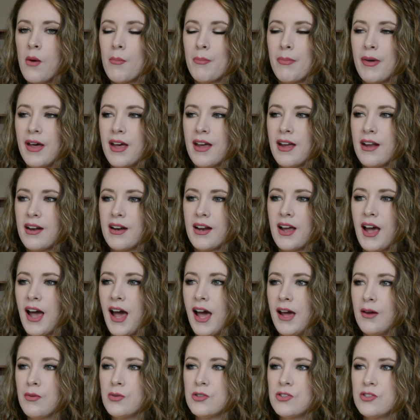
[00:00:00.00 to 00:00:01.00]
but
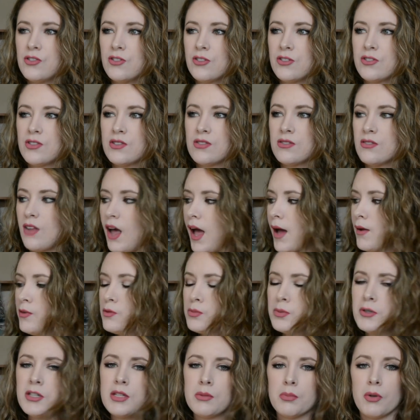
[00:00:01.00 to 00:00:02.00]
I was
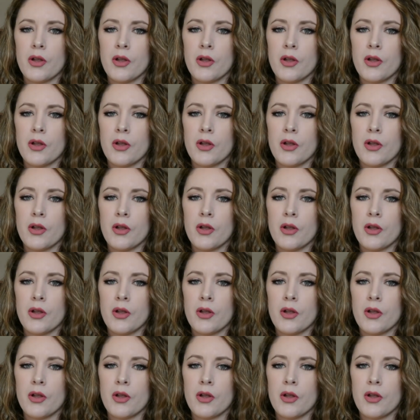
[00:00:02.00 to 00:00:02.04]
pretty